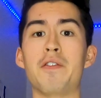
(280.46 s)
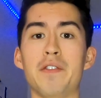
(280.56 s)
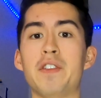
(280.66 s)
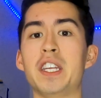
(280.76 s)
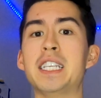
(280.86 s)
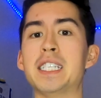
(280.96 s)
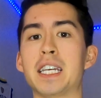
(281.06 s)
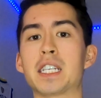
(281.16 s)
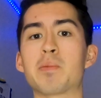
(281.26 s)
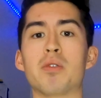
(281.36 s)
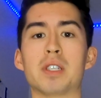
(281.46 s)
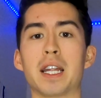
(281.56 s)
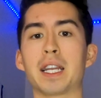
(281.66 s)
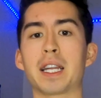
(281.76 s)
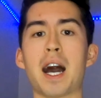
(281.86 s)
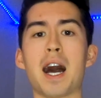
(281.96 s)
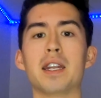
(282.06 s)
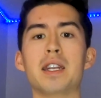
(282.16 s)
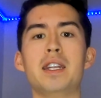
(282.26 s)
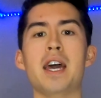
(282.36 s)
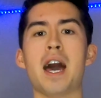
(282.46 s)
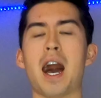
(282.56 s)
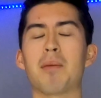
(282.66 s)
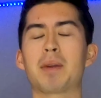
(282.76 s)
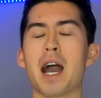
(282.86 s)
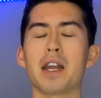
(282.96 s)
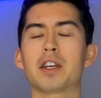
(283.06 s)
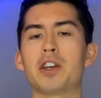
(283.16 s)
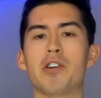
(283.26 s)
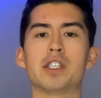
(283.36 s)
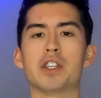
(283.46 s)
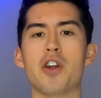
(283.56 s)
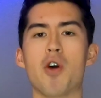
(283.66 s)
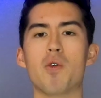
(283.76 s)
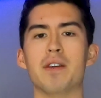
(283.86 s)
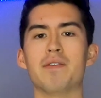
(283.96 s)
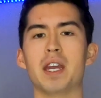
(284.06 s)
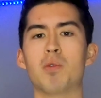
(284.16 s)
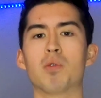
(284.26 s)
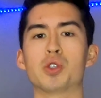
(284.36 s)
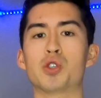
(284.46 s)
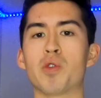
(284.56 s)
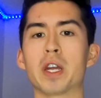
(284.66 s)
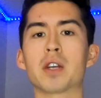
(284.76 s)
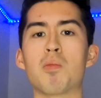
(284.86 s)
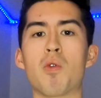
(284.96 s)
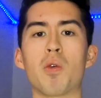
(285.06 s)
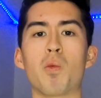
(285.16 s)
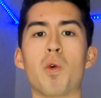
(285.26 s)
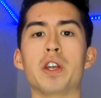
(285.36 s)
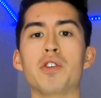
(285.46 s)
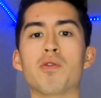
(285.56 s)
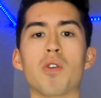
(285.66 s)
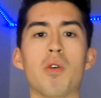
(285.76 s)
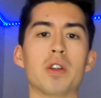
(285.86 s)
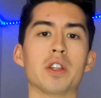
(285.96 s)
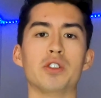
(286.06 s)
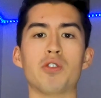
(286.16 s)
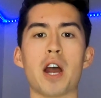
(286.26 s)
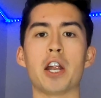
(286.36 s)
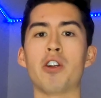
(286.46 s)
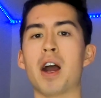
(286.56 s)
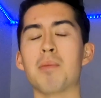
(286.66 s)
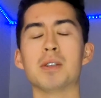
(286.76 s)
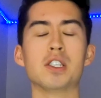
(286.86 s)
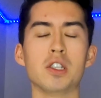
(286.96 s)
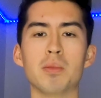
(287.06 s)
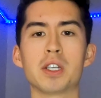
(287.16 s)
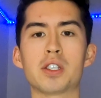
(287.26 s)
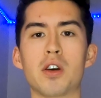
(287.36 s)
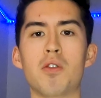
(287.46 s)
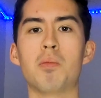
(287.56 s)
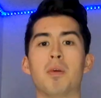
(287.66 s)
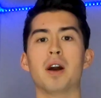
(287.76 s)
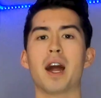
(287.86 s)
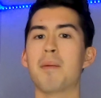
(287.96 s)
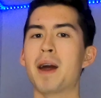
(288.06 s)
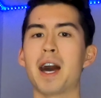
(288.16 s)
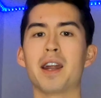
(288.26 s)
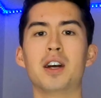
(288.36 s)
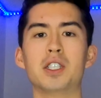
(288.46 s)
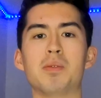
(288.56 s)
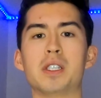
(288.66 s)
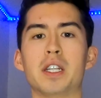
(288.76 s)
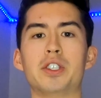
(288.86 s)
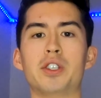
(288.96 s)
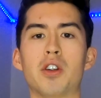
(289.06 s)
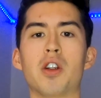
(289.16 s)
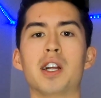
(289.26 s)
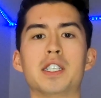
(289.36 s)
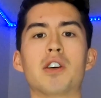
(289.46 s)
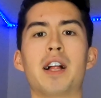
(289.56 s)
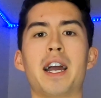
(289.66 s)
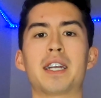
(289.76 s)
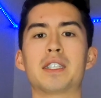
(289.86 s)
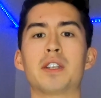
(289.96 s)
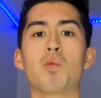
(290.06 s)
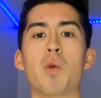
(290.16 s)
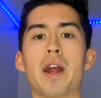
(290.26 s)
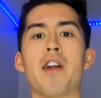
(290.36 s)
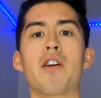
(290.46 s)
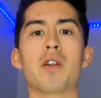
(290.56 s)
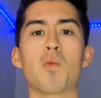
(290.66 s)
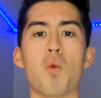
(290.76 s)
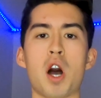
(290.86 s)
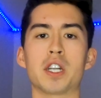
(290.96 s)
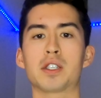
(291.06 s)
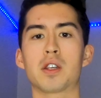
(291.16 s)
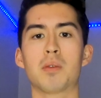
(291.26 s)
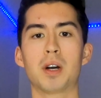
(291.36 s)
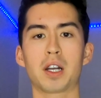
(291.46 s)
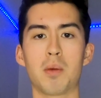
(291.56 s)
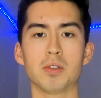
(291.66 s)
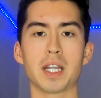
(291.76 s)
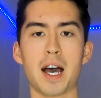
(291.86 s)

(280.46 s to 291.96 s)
56% cotton, I'm kind of curious to know if they will shrink more when you throw it in the dryer. I'm assuming so, but I'm not 100% sure until I actually wear and wash them a couple